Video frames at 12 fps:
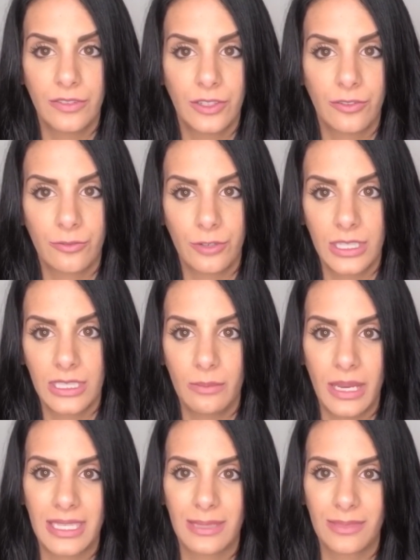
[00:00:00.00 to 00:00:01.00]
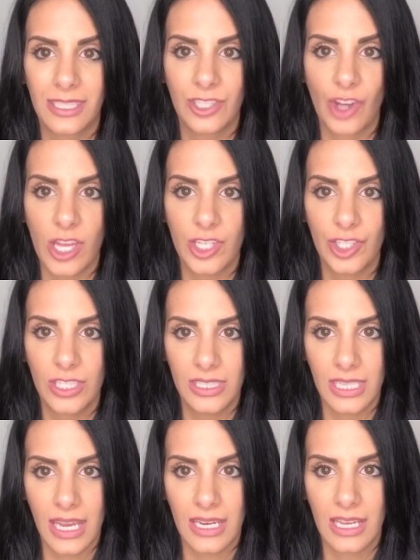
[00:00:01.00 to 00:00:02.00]
feel free to make some suggestions,
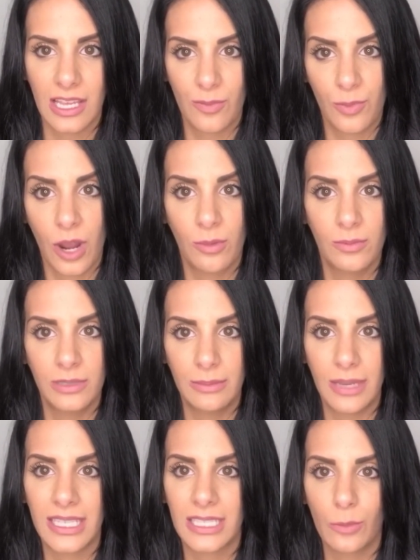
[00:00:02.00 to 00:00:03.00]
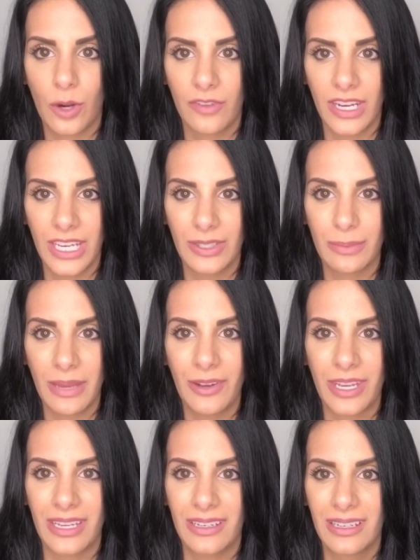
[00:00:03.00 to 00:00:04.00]
and I'll probably make some more videos about
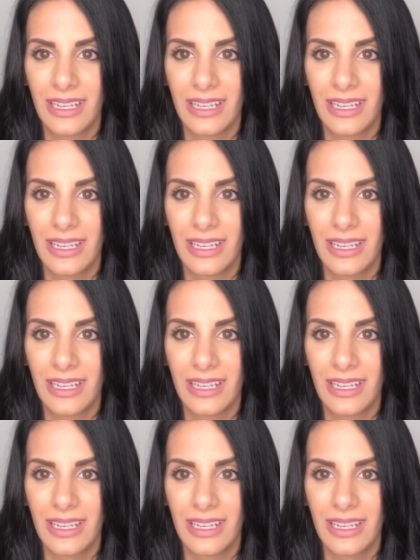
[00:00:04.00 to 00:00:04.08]
it.